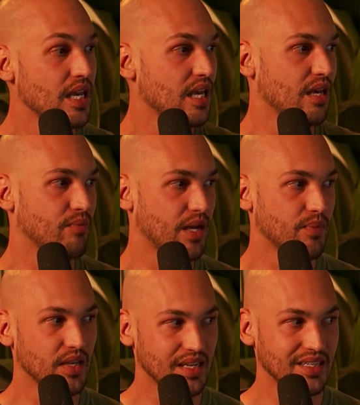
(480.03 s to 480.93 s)
It might
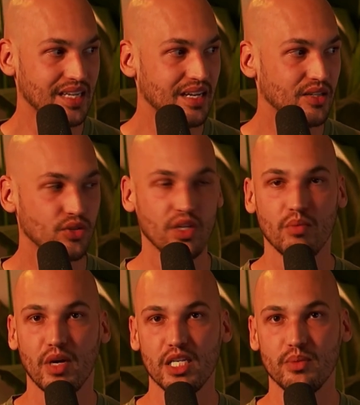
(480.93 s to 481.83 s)
be, again, data entry. It
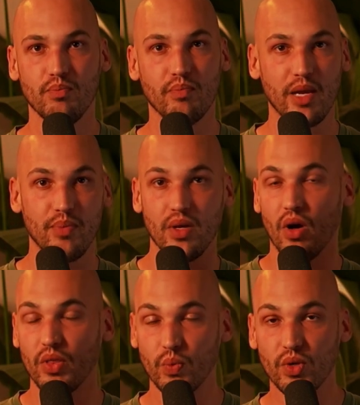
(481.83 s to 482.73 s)
might be
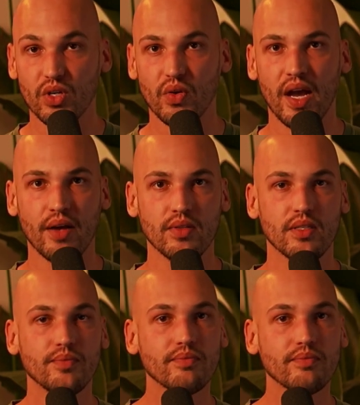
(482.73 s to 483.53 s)
all the workarounds.